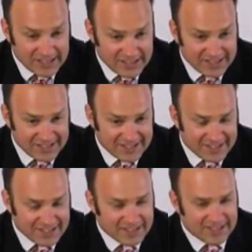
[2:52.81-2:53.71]

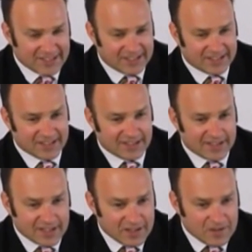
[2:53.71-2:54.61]

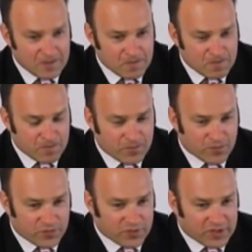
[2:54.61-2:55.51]

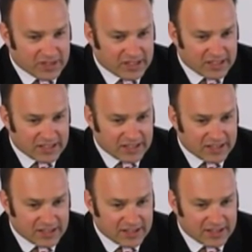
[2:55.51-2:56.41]

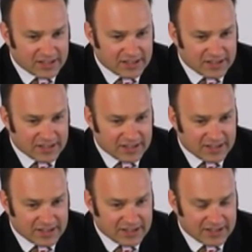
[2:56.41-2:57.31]

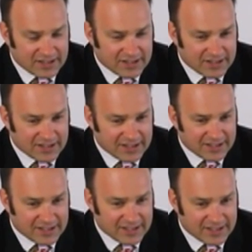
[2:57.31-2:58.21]

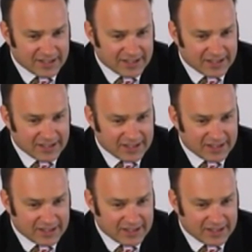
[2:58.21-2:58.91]
(not speaking)